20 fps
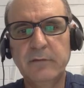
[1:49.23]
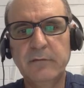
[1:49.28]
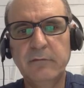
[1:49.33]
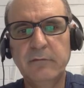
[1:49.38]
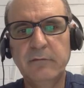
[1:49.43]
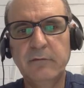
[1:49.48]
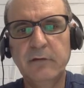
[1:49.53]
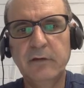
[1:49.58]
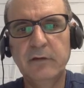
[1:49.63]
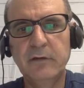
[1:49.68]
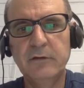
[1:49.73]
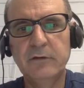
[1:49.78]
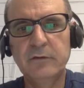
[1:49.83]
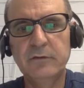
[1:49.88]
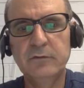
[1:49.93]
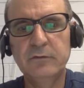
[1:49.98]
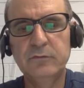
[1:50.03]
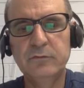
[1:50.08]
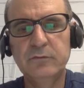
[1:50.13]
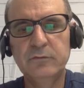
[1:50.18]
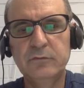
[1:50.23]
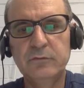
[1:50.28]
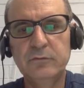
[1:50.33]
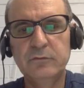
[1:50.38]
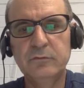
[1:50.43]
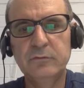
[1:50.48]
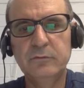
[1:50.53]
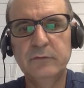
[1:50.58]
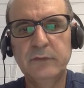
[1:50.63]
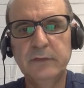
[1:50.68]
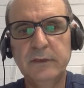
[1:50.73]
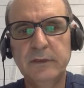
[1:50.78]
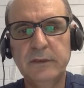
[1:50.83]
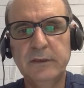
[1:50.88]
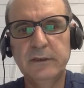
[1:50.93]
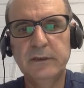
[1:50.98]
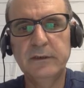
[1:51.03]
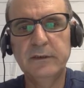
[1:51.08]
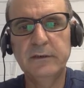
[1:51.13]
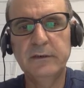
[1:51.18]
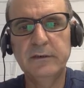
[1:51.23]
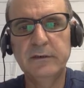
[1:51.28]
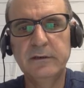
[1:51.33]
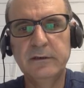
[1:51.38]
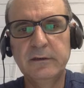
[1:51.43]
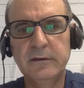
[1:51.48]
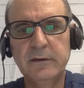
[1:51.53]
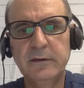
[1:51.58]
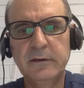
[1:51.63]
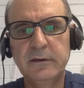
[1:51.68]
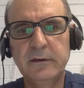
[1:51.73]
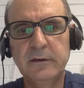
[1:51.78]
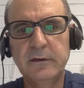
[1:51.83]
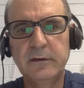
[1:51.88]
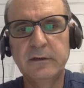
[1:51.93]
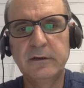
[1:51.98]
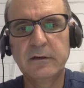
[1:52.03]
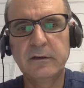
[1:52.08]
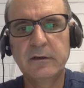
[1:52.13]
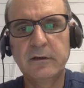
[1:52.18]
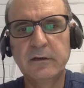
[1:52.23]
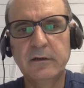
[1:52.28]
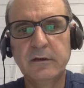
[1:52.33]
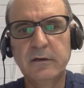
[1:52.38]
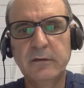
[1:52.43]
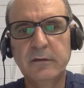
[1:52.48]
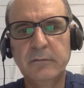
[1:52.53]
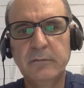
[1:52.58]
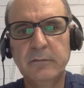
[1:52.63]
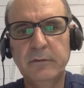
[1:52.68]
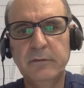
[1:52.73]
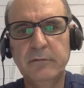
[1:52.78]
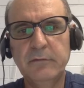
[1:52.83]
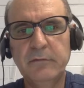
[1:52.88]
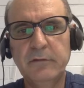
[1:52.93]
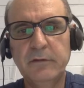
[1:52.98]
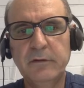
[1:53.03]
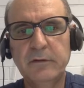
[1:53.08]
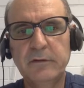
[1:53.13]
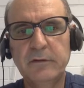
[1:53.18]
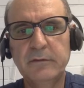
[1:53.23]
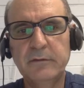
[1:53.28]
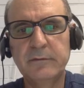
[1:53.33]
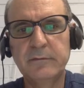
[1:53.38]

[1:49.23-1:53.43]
1 to 2, again gone up by 1.